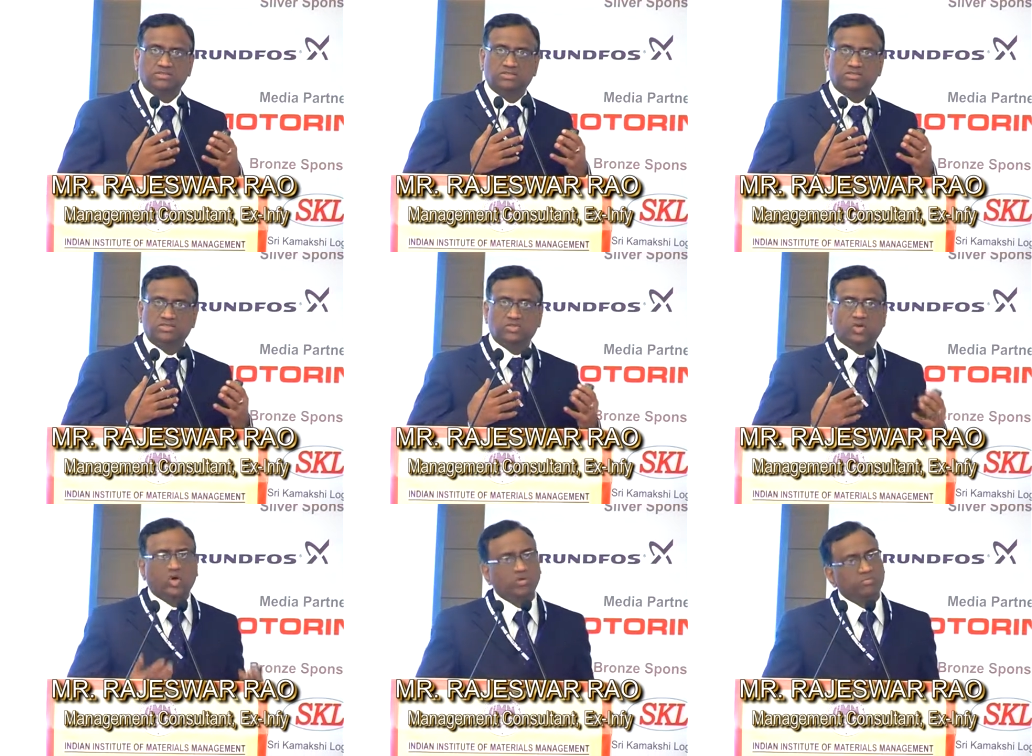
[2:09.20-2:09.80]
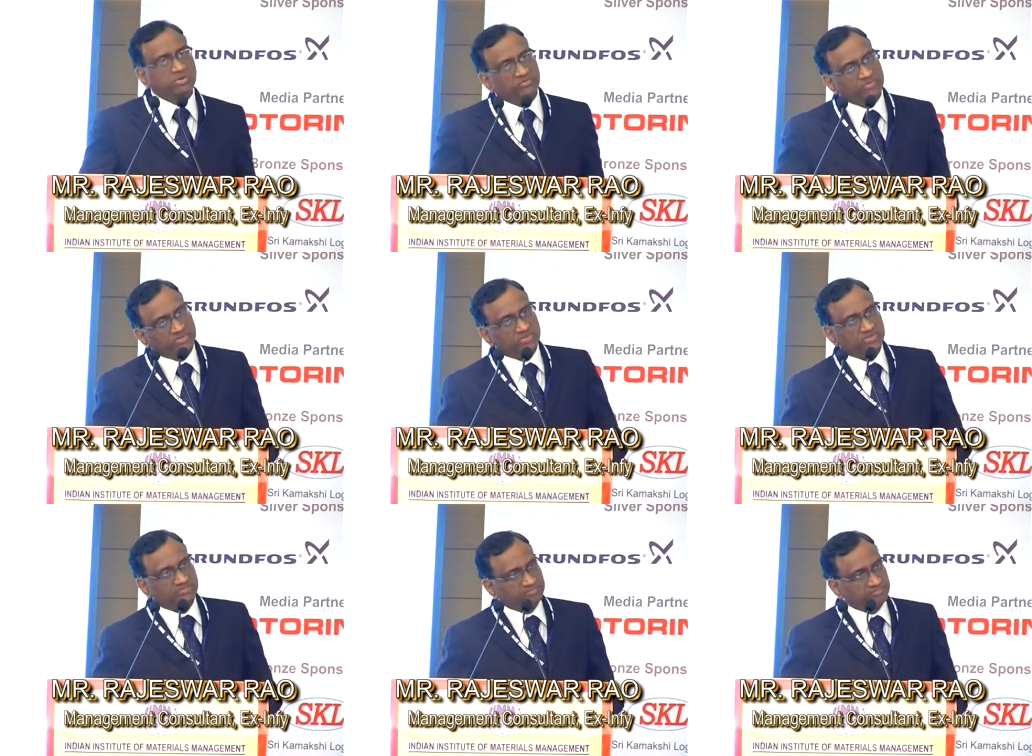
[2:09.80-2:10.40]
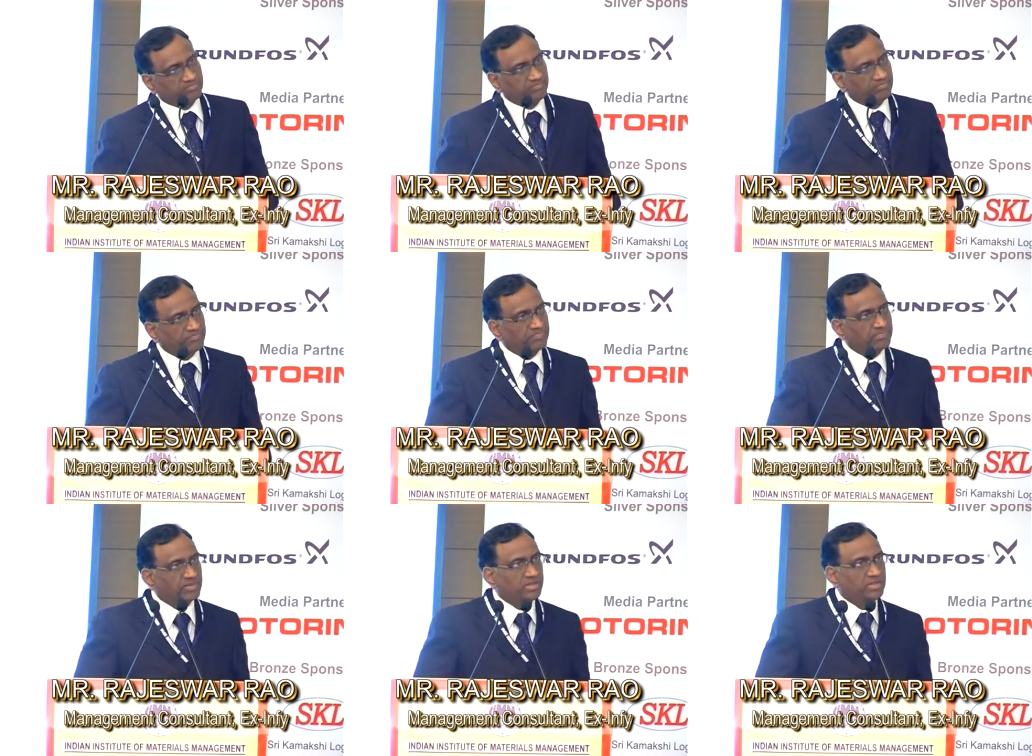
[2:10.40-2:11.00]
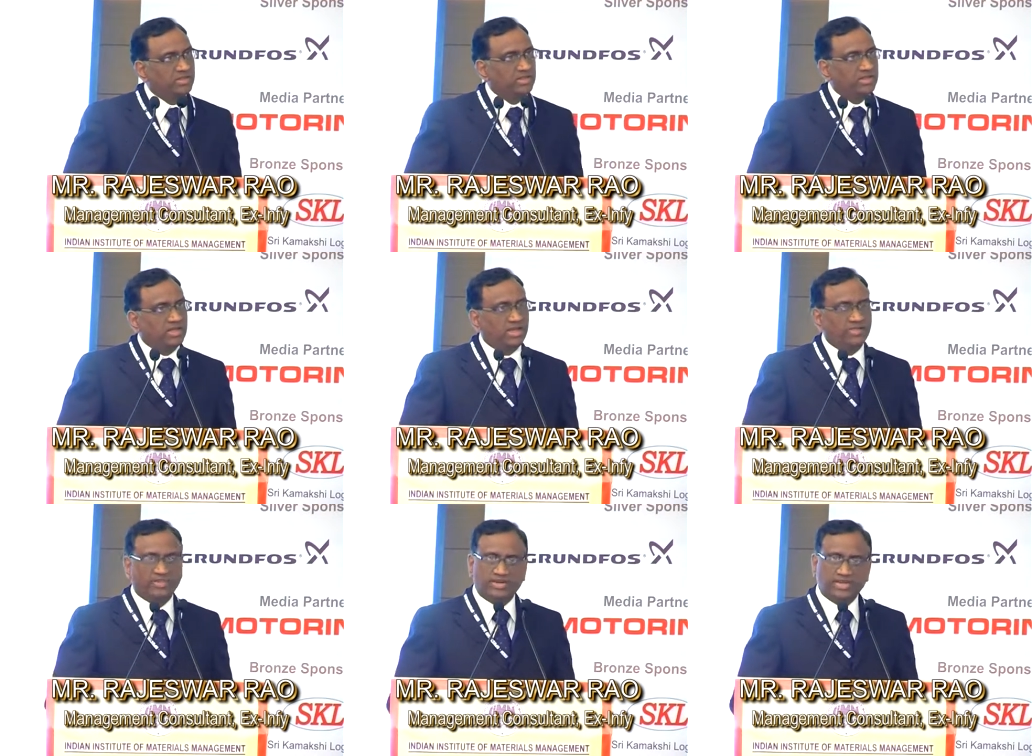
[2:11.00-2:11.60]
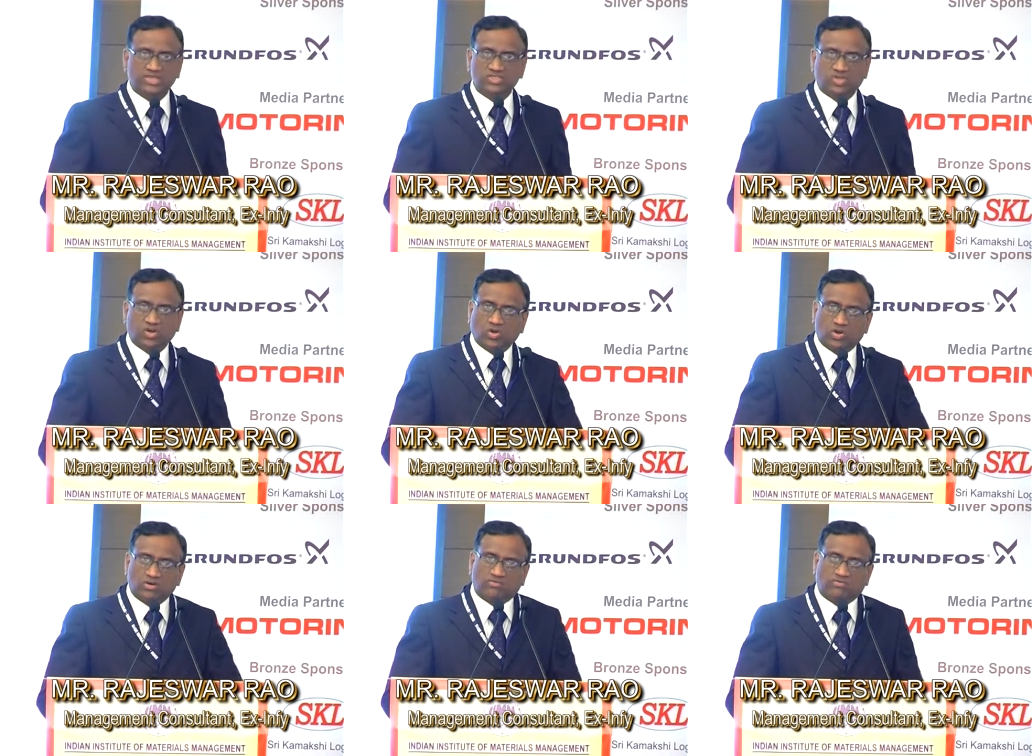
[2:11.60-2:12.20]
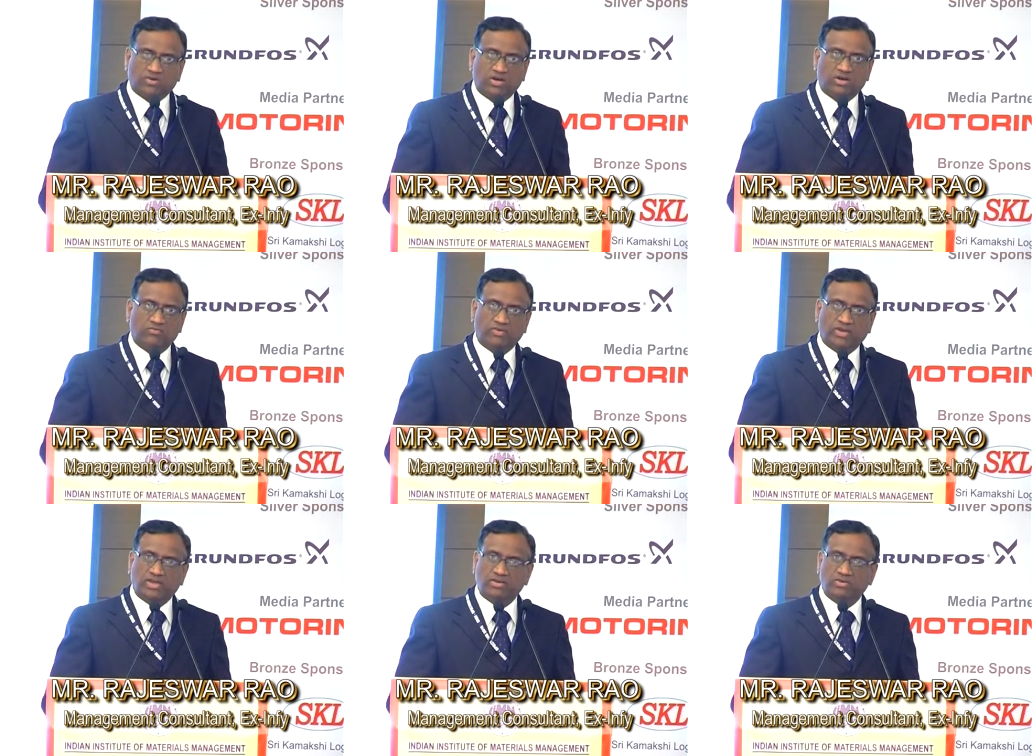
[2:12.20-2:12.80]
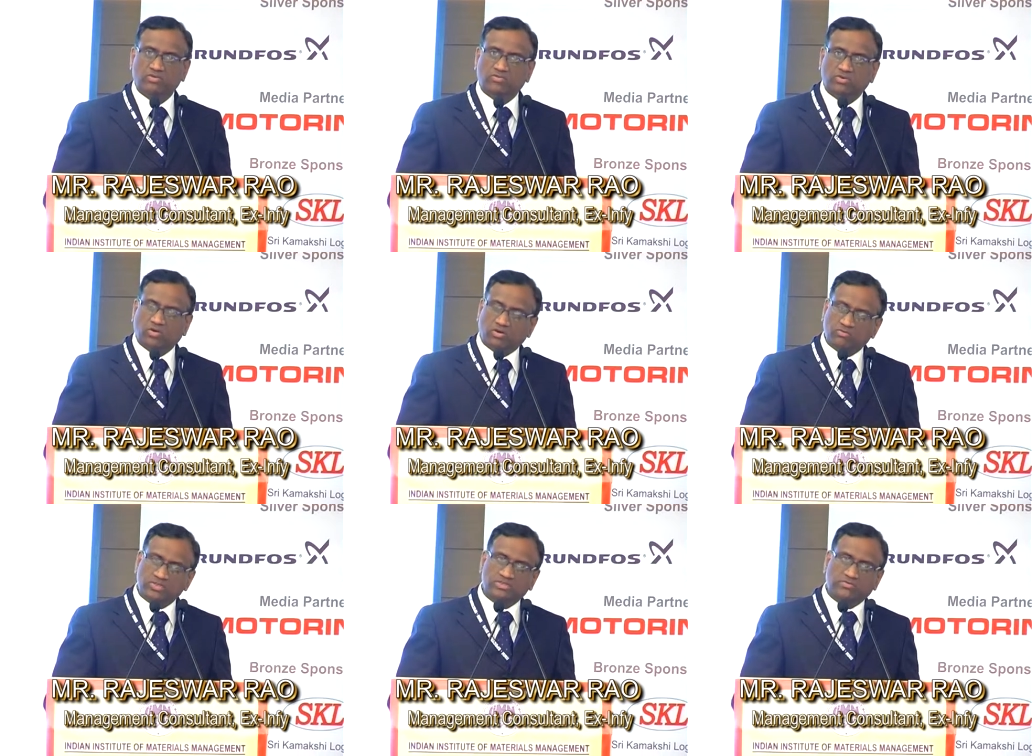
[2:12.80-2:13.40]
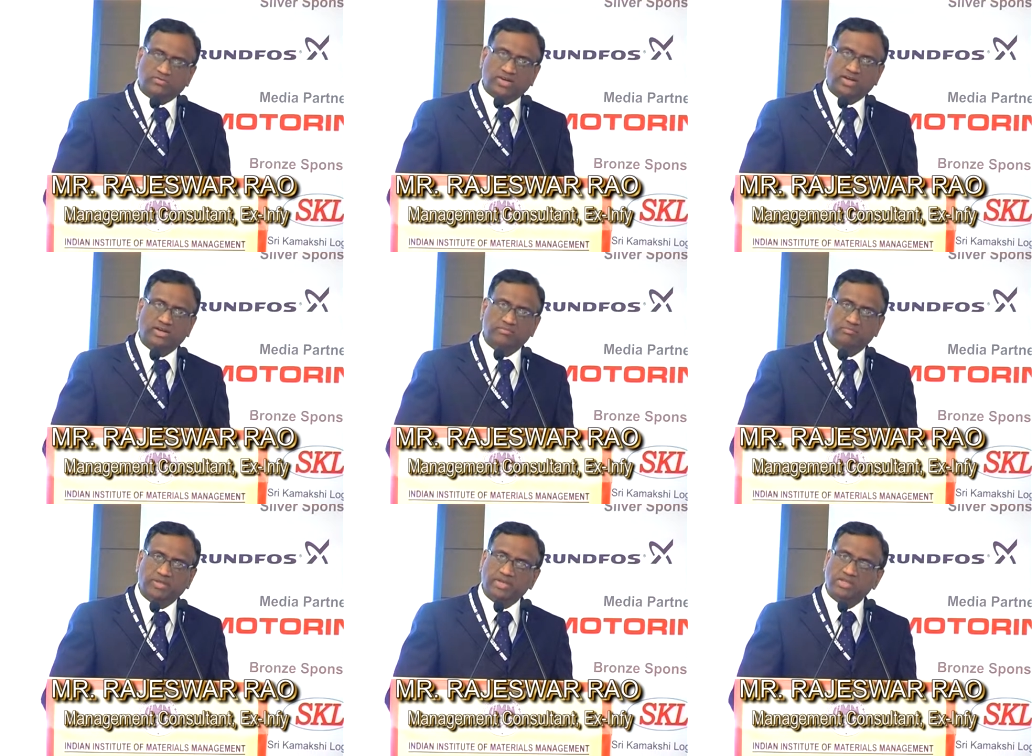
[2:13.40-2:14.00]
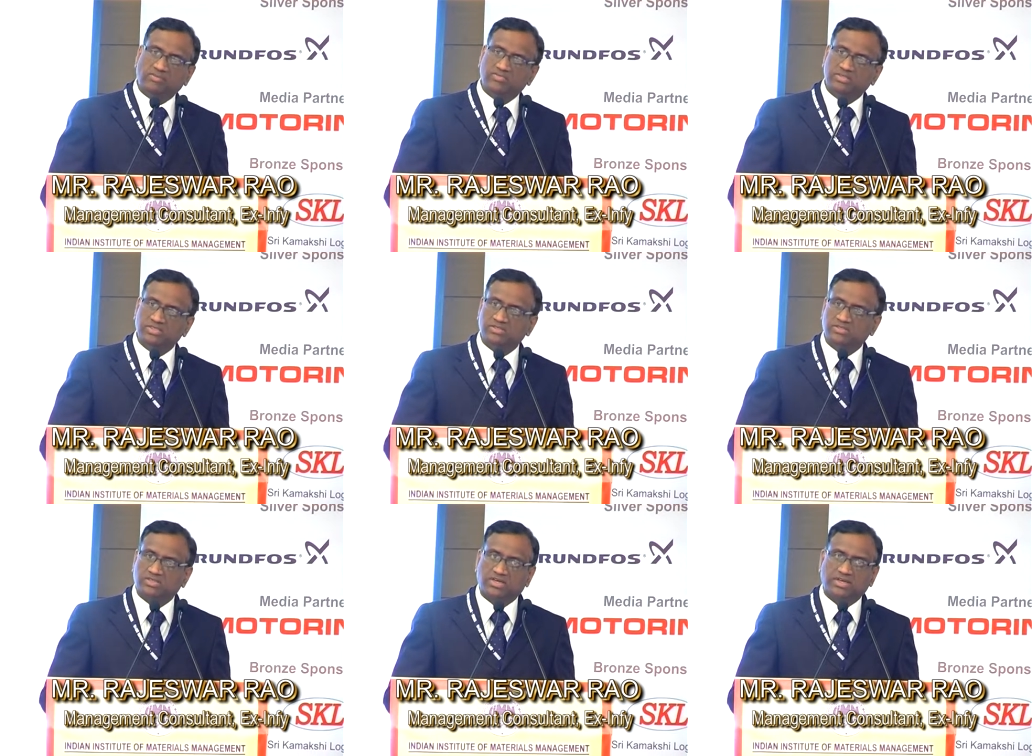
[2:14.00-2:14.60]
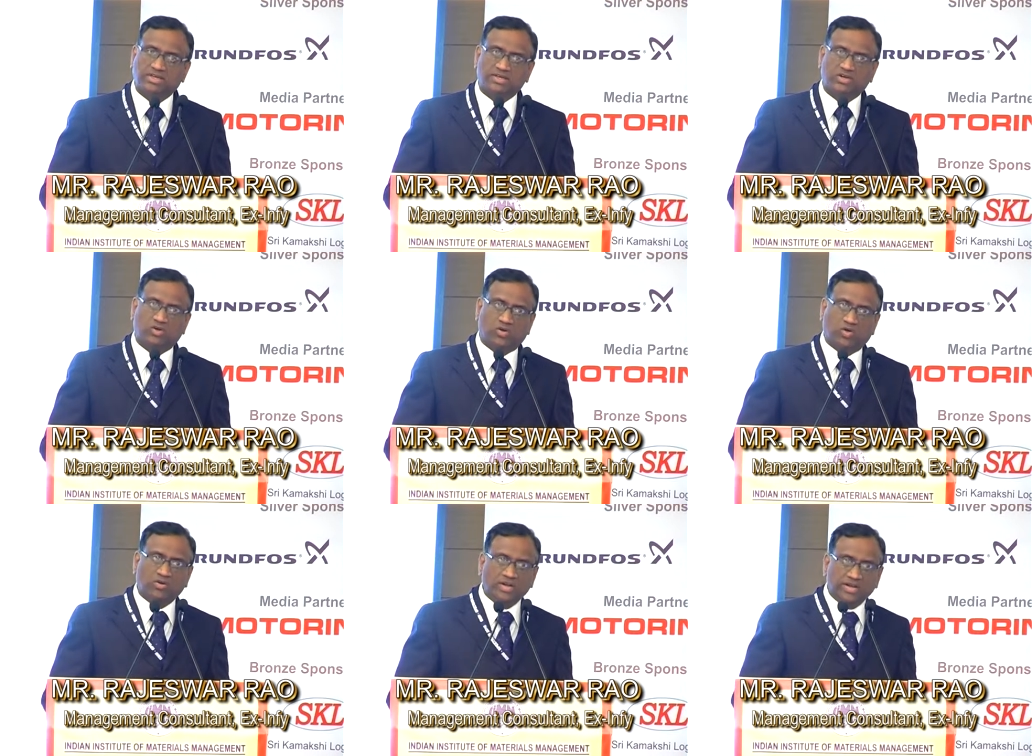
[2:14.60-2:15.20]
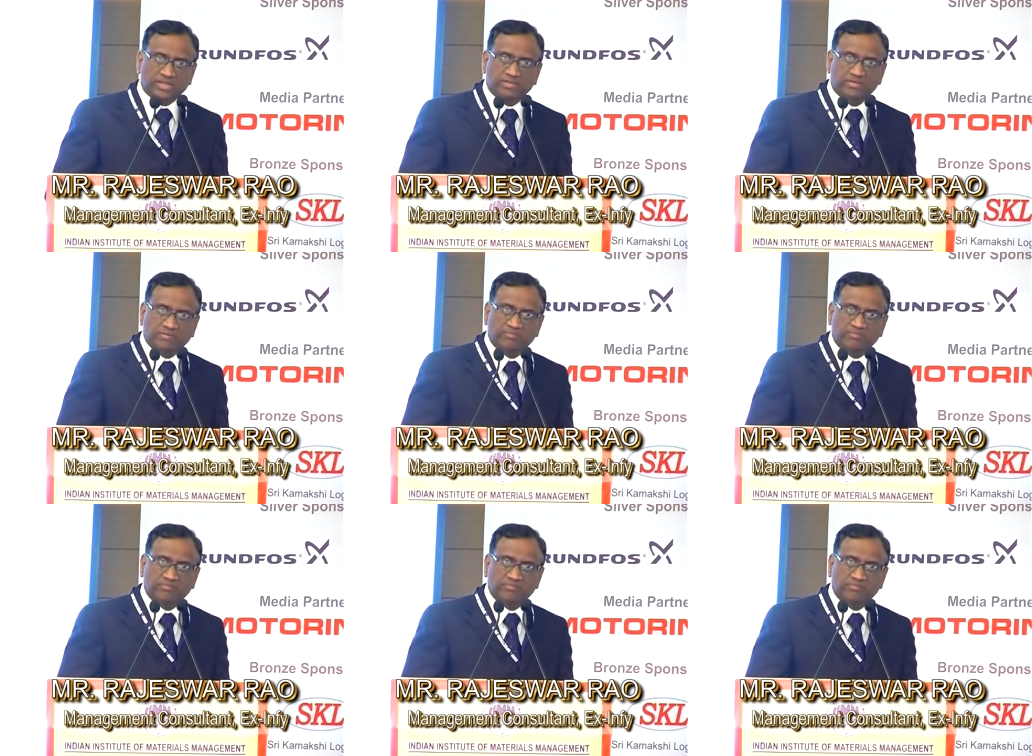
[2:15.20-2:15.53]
is all pervasive. And the days are not far when you would always find many of these connected already.